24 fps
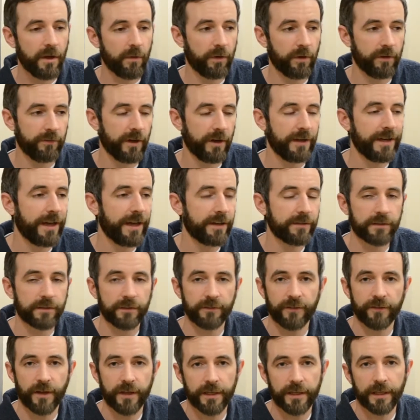one of our national
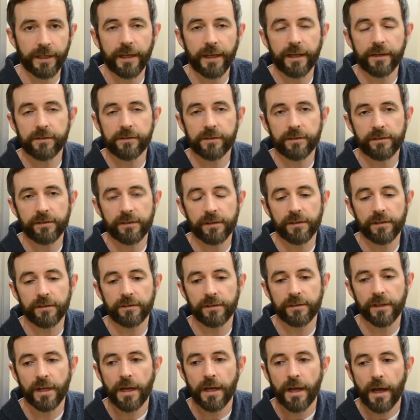funding
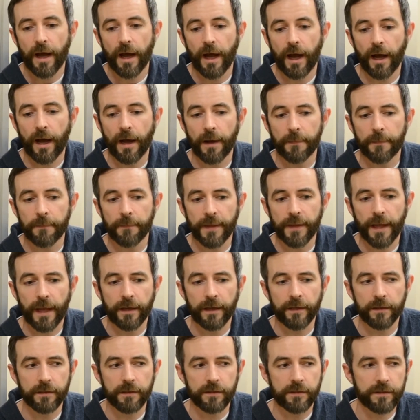agencies.
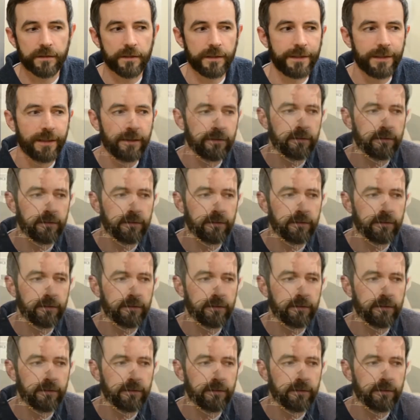And this